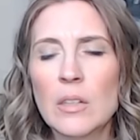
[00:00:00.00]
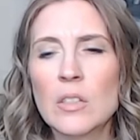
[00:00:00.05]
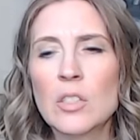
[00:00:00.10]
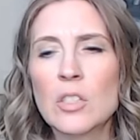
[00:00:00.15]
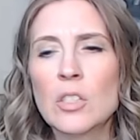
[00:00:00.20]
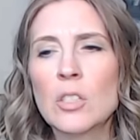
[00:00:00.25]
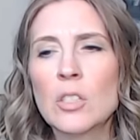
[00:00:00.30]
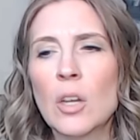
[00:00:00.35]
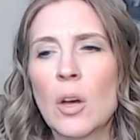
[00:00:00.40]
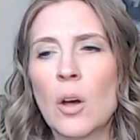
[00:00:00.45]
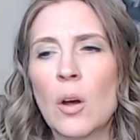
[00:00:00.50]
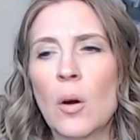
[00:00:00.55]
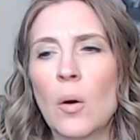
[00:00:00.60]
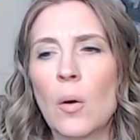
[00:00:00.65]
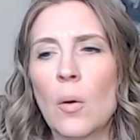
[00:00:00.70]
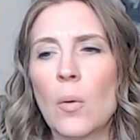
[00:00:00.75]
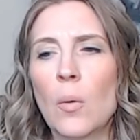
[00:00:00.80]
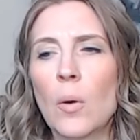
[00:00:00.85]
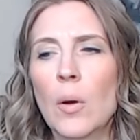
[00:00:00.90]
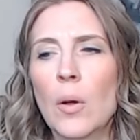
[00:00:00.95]

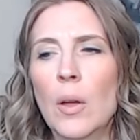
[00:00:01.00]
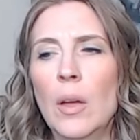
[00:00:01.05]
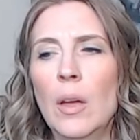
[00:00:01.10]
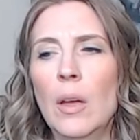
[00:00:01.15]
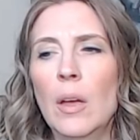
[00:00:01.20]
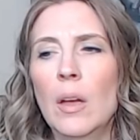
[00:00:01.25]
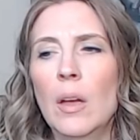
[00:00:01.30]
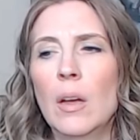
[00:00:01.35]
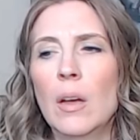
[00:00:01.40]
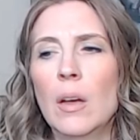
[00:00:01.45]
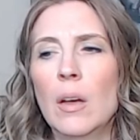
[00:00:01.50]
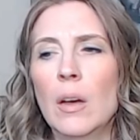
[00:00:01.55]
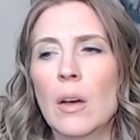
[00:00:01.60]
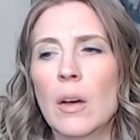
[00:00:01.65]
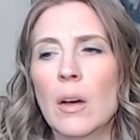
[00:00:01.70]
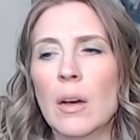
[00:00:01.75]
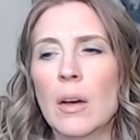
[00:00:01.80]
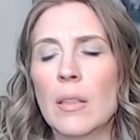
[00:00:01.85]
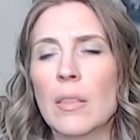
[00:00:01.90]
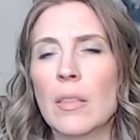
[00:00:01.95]
So,
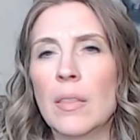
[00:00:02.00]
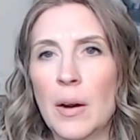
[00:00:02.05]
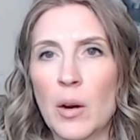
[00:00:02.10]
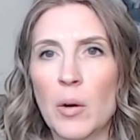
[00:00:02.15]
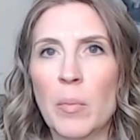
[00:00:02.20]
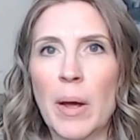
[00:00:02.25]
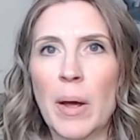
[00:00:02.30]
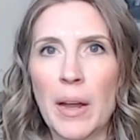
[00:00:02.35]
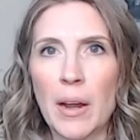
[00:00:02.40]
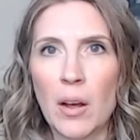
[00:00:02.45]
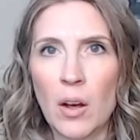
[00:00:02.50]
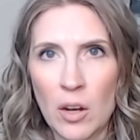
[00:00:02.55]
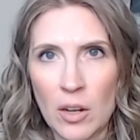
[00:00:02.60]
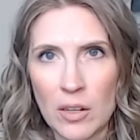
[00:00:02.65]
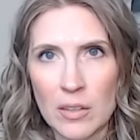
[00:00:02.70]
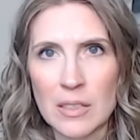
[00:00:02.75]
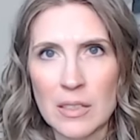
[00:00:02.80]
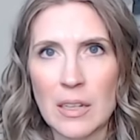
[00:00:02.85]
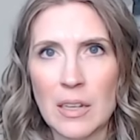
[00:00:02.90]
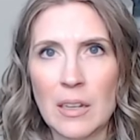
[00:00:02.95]
uh, thereby
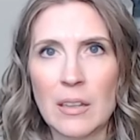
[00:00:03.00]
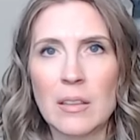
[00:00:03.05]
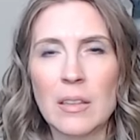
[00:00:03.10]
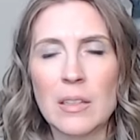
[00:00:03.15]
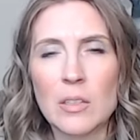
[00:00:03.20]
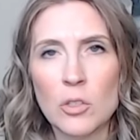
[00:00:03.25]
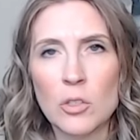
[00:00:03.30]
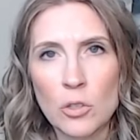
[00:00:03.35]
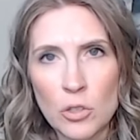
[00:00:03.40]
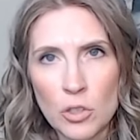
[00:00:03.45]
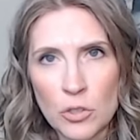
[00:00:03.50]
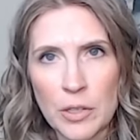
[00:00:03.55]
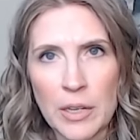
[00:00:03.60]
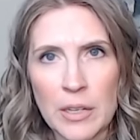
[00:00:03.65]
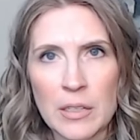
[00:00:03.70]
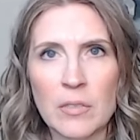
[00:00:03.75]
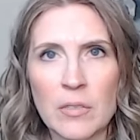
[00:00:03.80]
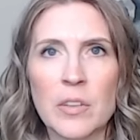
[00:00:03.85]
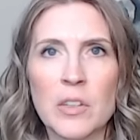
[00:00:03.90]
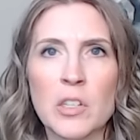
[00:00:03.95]
causing these
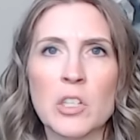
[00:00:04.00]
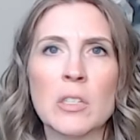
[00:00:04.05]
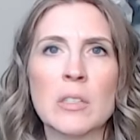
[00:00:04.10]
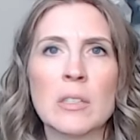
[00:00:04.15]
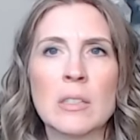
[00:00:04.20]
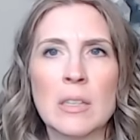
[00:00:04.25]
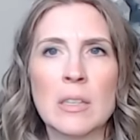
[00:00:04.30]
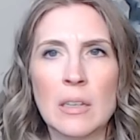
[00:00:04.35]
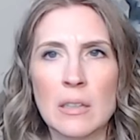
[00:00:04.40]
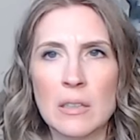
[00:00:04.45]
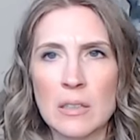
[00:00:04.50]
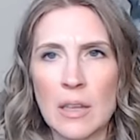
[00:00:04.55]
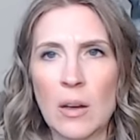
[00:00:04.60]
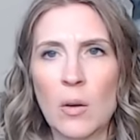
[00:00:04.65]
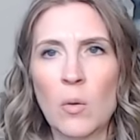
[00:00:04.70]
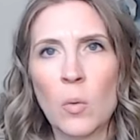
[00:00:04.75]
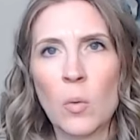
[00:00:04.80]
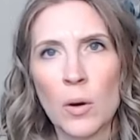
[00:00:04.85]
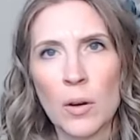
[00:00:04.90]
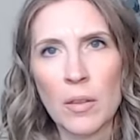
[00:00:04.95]
nutrient deficiencies
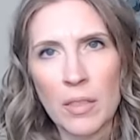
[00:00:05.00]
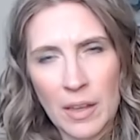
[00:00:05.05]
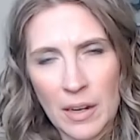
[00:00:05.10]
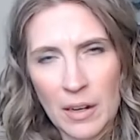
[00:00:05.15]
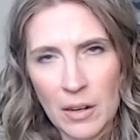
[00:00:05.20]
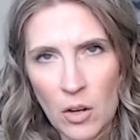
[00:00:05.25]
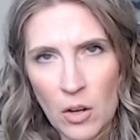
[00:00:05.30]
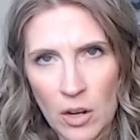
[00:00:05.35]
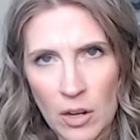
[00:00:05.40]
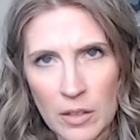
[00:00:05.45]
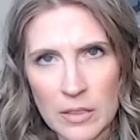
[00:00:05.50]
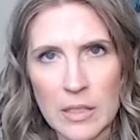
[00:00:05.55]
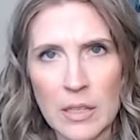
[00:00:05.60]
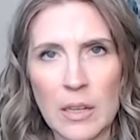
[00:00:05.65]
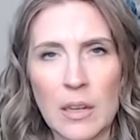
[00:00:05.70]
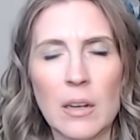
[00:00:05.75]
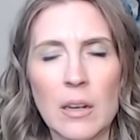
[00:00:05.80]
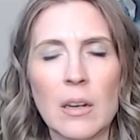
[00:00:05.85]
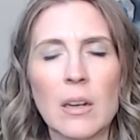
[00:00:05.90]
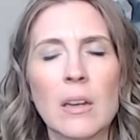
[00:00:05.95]
that were then
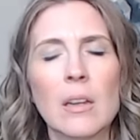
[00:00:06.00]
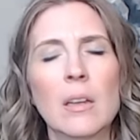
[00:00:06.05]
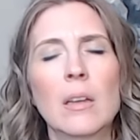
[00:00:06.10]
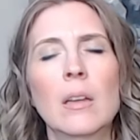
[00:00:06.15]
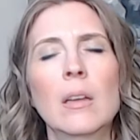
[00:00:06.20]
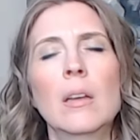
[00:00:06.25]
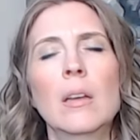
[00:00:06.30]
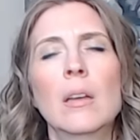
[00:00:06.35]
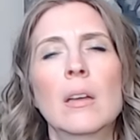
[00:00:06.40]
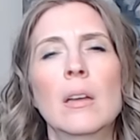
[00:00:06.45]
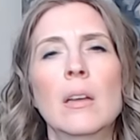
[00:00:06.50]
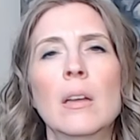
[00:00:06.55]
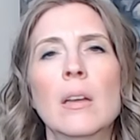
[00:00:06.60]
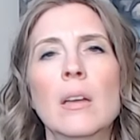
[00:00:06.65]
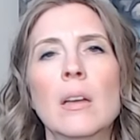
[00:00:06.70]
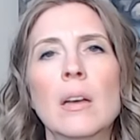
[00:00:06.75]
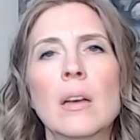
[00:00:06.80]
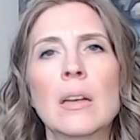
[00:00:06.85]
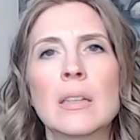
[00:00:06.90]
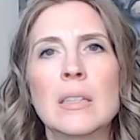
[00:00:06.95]
causing
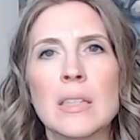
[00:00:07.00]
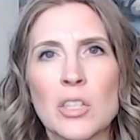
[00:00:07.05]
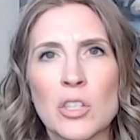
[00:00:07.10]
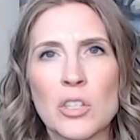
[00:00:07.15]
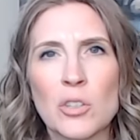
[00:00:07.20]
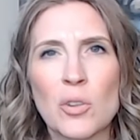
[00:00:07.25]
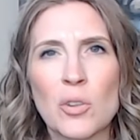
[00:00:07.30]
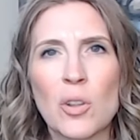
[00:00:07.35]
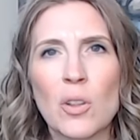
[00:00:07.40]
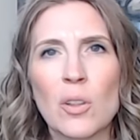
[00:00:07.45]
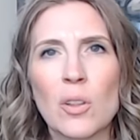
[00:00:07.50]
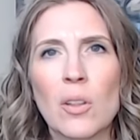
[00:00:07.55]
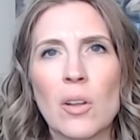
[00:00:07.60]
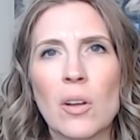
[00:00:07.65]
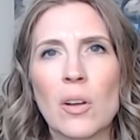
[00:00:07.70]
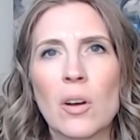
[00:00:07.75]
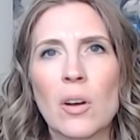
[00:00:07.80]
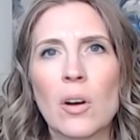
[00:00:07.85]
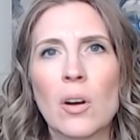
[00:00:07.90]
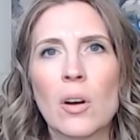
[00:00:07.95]
additional
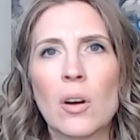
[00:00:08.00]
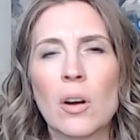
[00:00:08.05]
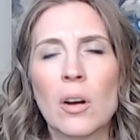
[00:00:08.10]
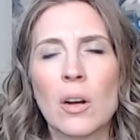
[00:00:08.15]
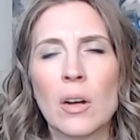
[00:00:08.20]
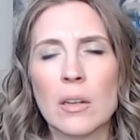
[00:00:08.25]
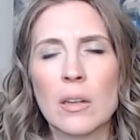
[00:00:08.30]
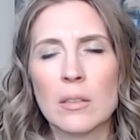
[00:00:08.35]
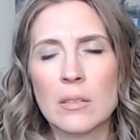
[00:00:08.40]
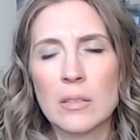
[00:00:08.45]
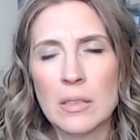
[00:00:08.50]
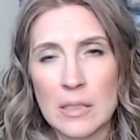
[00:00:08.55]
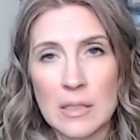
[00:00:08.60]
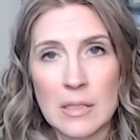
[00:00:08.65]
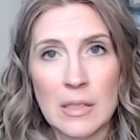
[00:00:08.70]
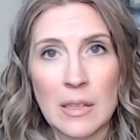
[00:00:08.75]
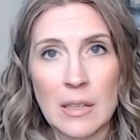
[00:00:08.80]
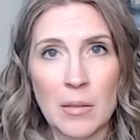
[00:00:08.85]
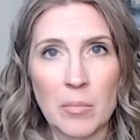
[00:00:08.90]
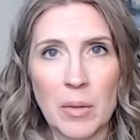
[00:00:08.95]
uh,
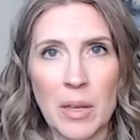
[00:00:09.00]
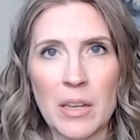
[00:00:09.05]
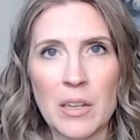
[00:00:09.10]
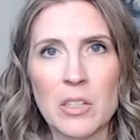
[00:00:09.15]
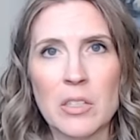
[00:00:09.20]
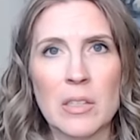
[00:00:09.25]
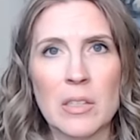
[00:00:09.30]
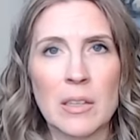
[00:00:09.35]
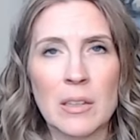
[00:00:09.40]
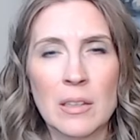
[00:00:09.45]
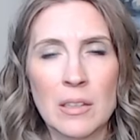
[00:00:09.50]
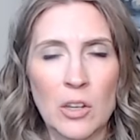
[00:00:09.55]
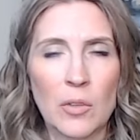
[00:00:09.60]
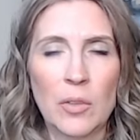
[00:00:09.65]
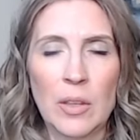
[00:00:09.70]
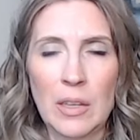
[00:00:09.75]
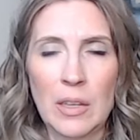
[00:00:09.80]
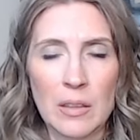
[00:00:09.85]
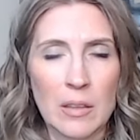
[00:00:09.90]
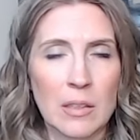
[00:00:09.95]
DCM cases. You know,
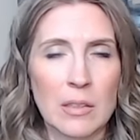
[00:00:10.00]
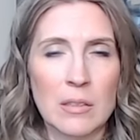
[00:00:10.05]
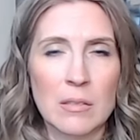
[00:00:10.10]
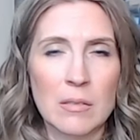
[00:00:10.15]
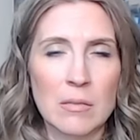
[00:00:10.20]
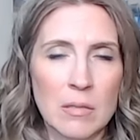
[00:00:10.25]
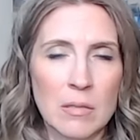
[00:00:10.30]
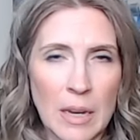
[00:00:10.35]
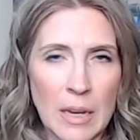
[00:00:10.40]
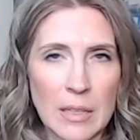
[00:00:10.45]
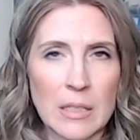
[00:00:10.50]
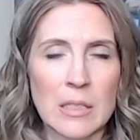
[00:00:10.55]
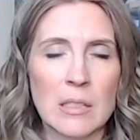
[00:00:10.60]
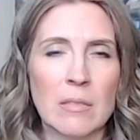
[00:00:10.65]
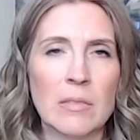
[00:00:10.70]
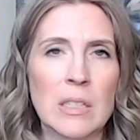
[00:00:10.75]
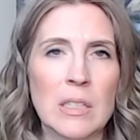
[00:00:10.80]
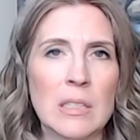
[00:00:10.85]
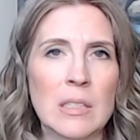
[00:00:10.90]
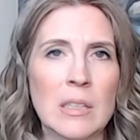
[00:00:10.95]
the, the cases
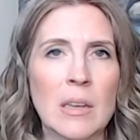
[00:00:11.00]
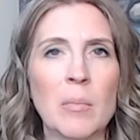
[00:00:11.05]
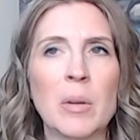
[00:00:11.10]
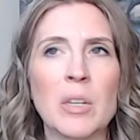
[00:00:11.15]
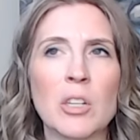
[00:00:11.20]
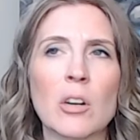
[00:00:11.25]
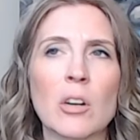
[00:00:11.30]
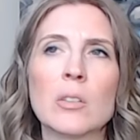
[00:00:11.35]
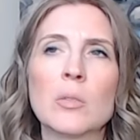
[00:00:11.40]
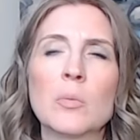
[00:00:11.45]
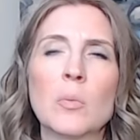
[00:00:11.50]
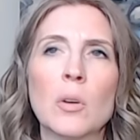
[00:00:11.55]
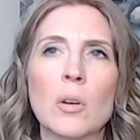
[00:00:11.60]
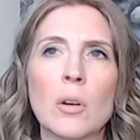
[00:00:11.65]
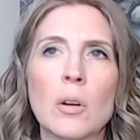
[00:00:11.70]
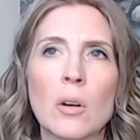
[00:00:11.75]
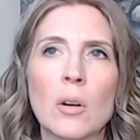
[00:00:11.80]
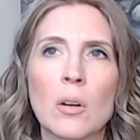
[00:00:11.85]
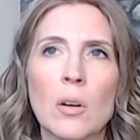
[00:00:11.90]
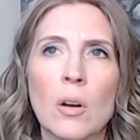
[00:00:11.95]
of DCM in dogs
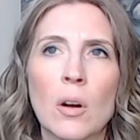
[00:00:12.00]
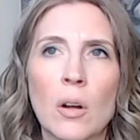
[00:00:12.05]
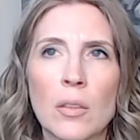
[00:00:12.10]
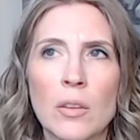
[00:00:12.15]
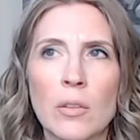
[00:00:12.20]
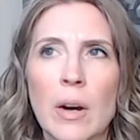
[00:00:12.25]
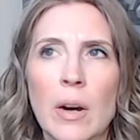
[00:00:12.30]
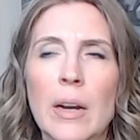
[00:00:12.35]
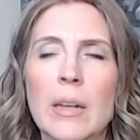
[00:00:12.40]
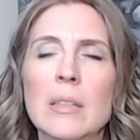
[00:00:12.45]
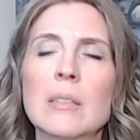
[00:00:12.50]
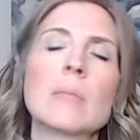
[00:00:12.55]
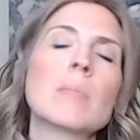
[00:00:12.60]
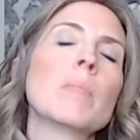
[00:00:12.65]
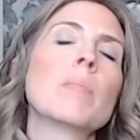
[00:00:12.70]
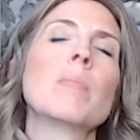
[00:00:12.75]
were on the rise.